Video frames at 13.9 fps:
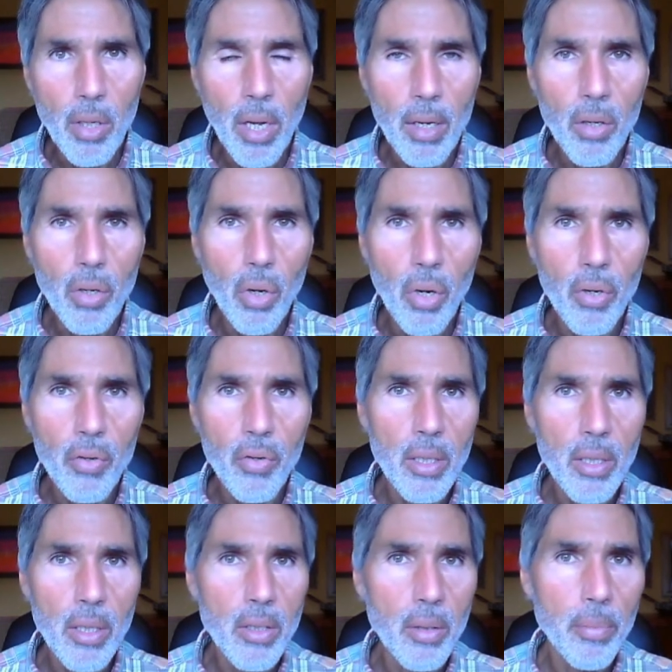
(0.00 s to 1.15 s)
it can
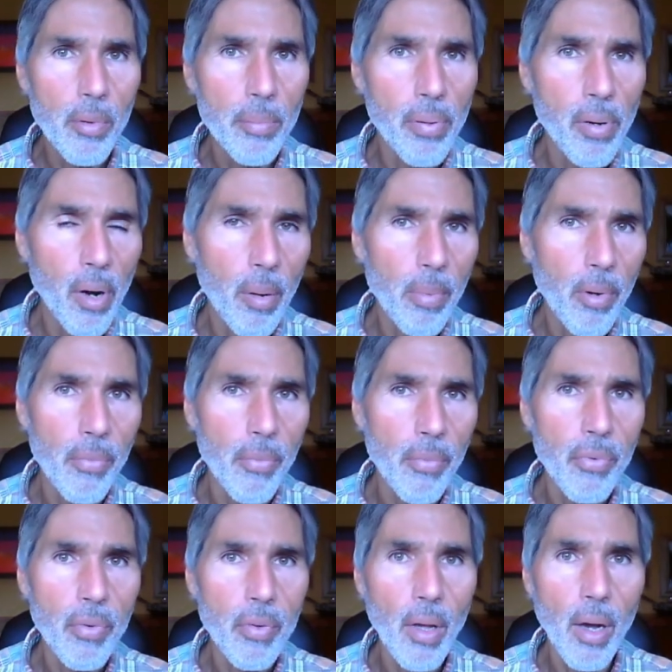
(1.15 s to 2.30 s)
cause multiple
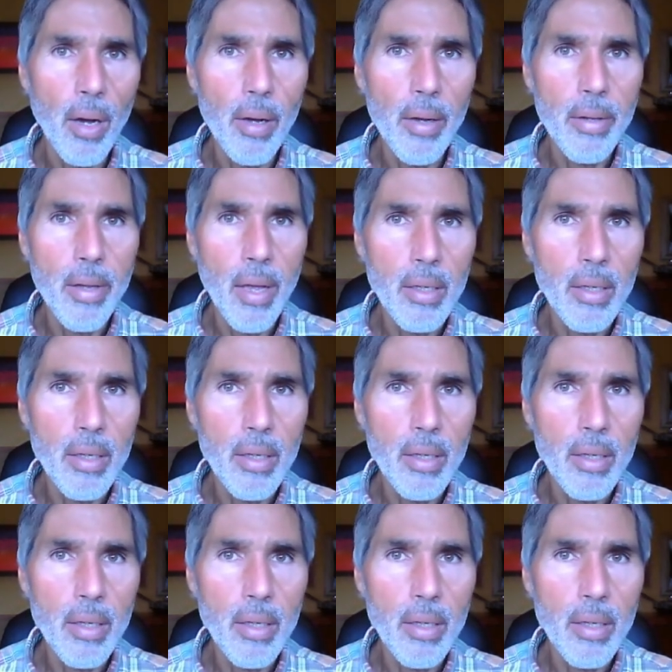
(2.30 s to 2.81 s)
problems uh,